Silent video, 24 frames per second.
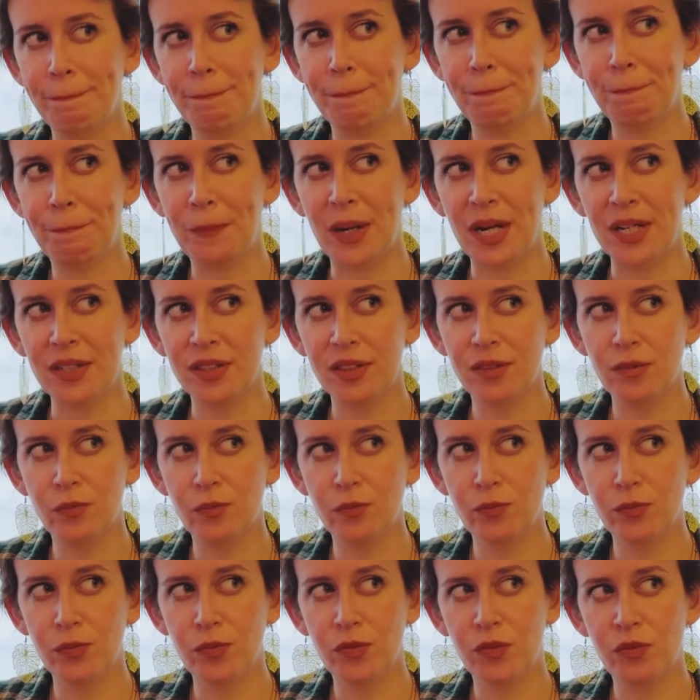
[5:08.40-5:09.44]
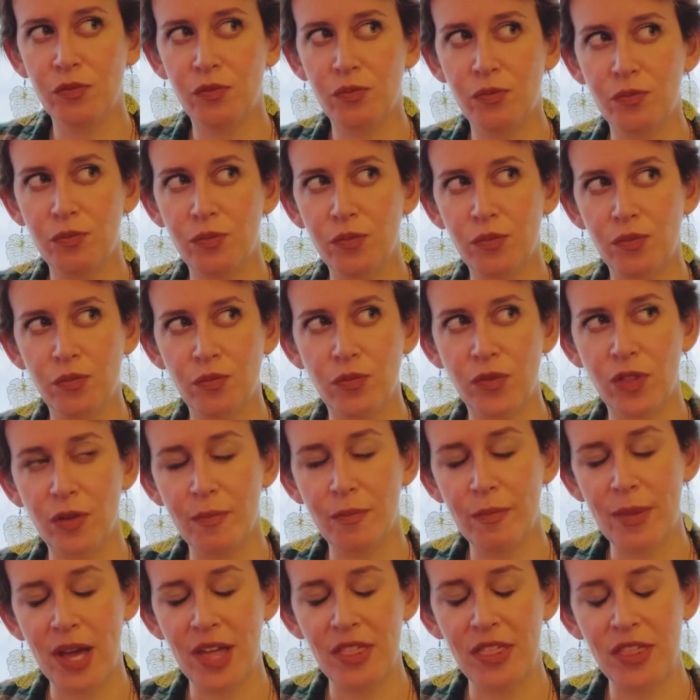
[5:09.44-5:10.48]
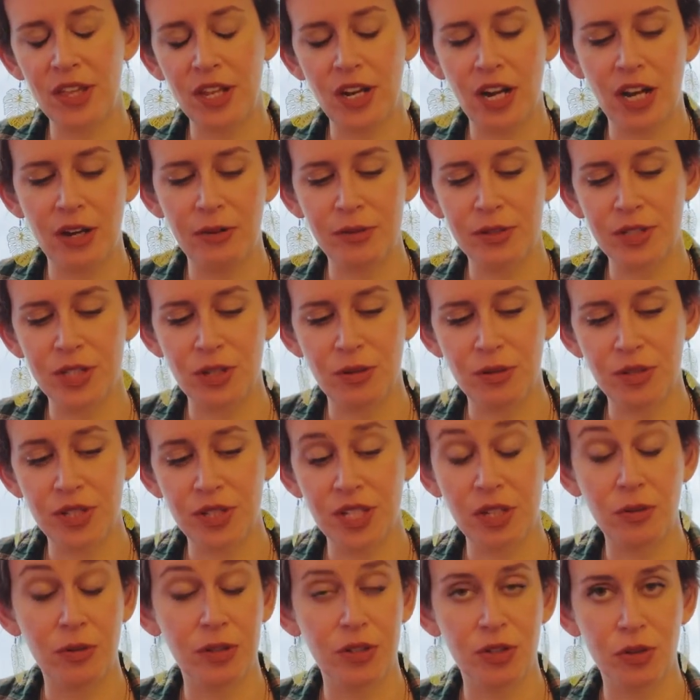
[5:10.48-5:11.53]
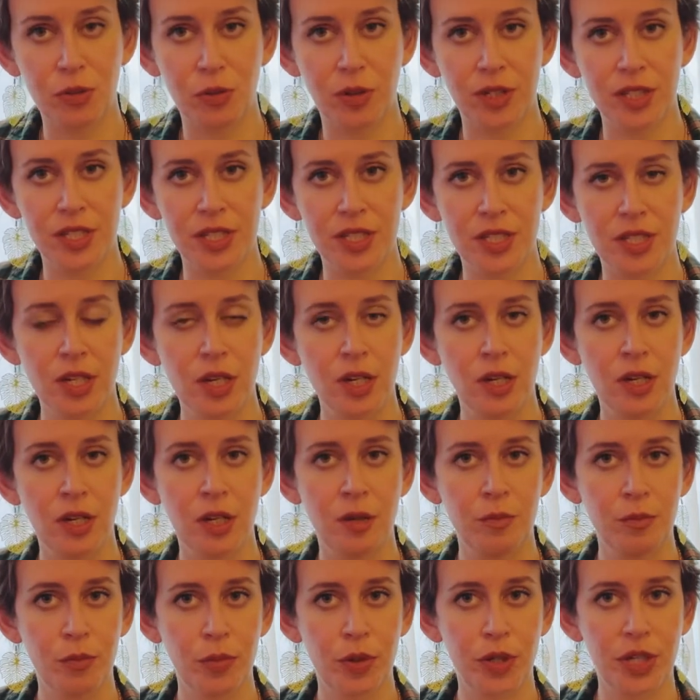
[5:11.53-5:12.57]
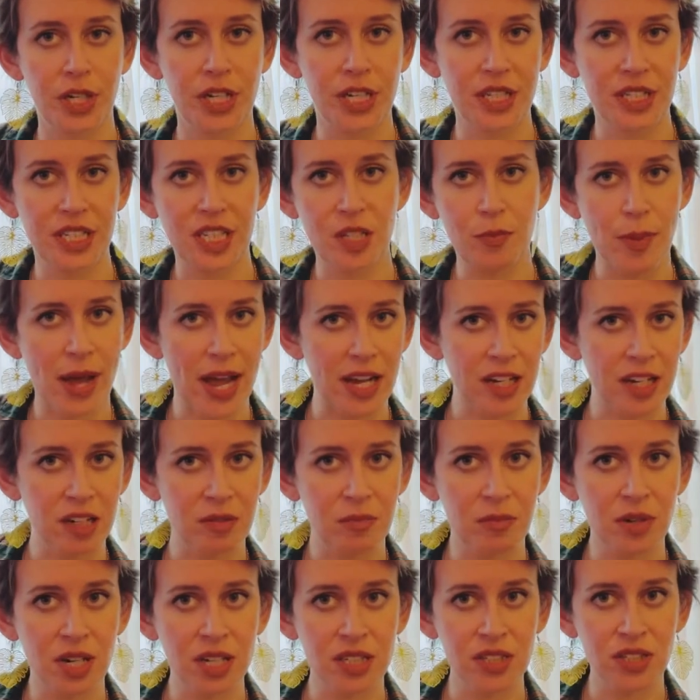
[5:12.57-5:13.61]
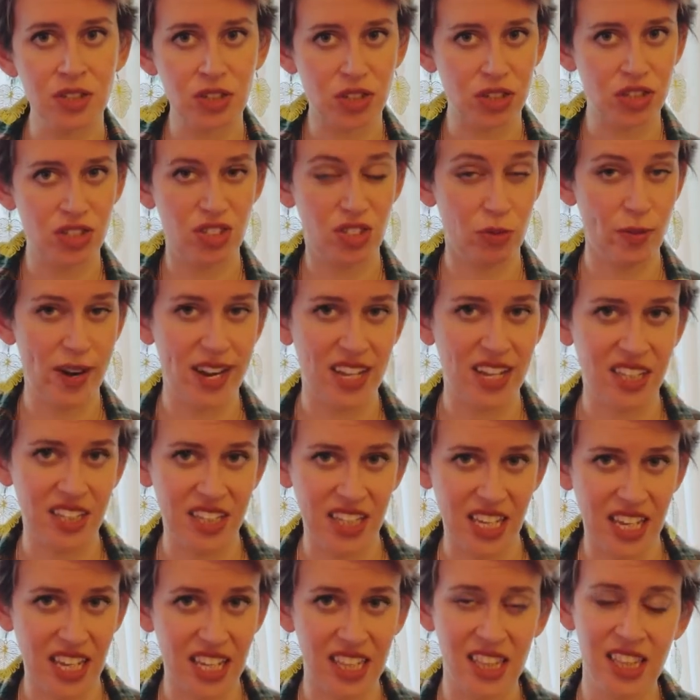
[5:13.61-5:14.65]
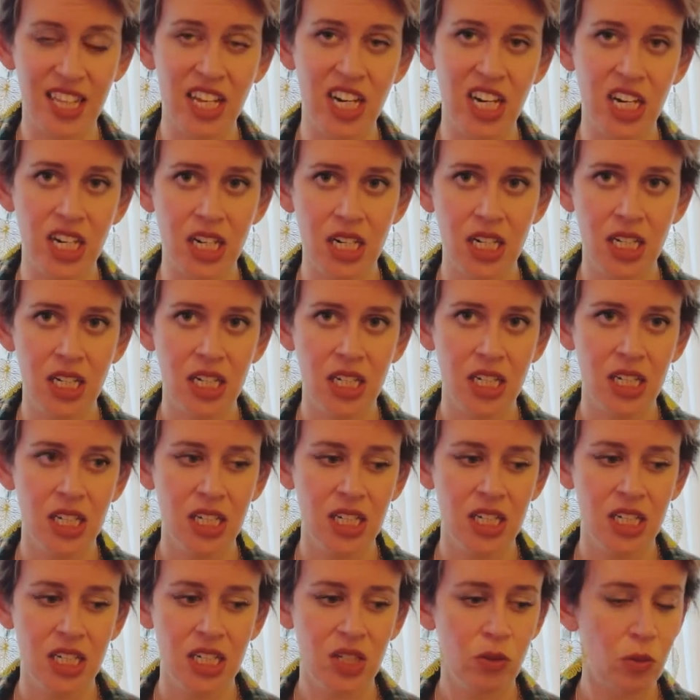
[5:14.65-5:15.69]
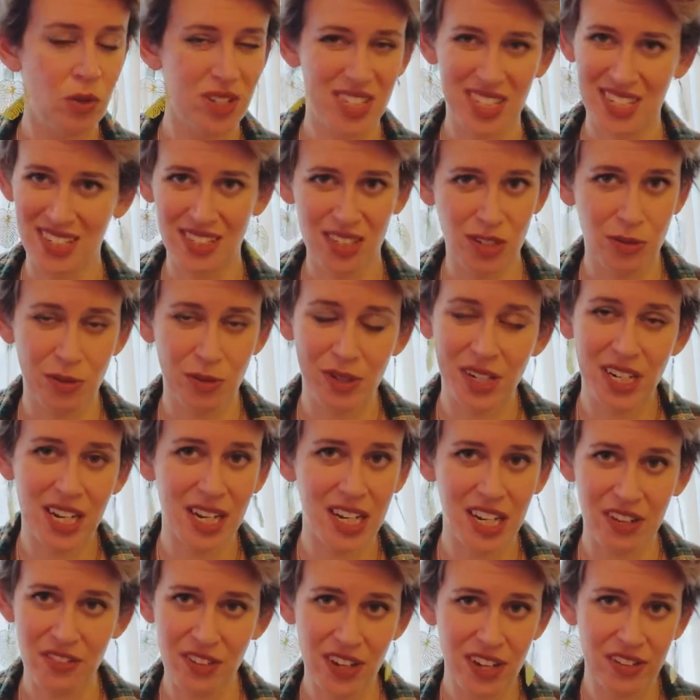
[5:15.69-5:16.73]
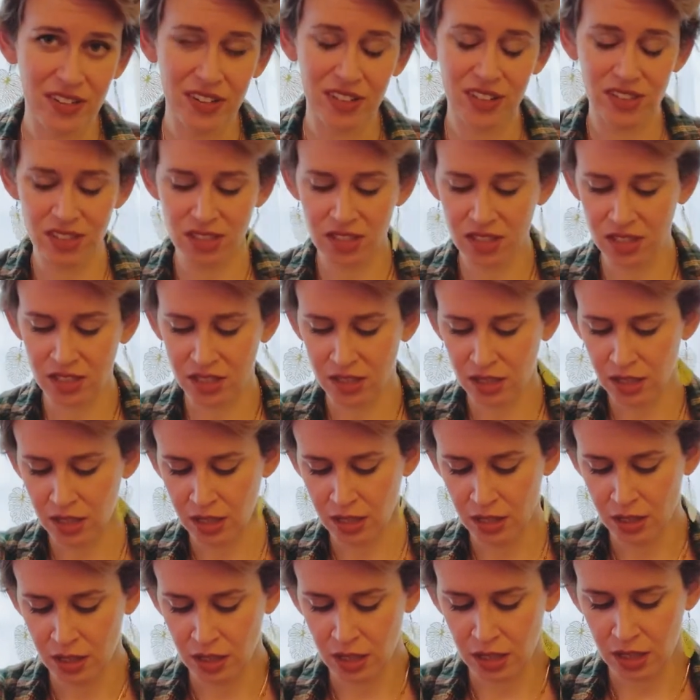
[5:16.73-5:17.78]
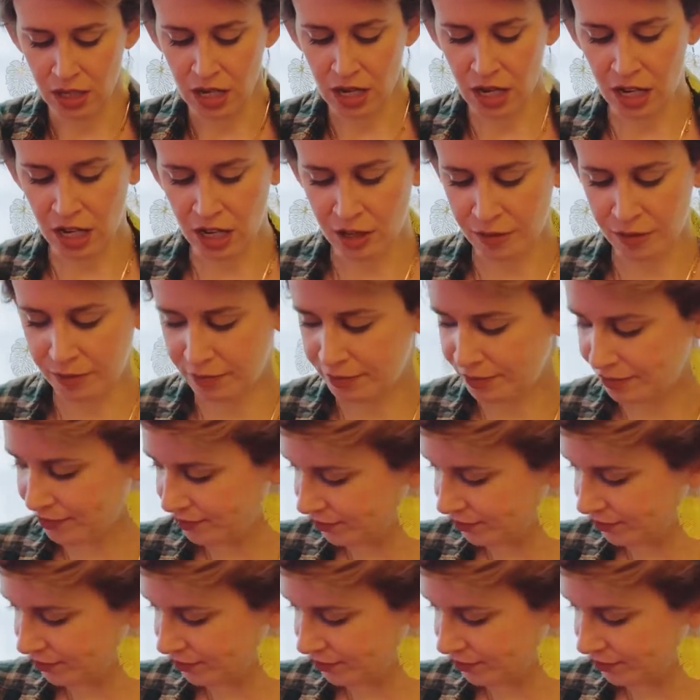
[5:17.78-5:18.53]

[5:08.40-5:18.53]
but the method I was using, which was putting the sphagnum moss just directly in there, wasn't doing any favors. And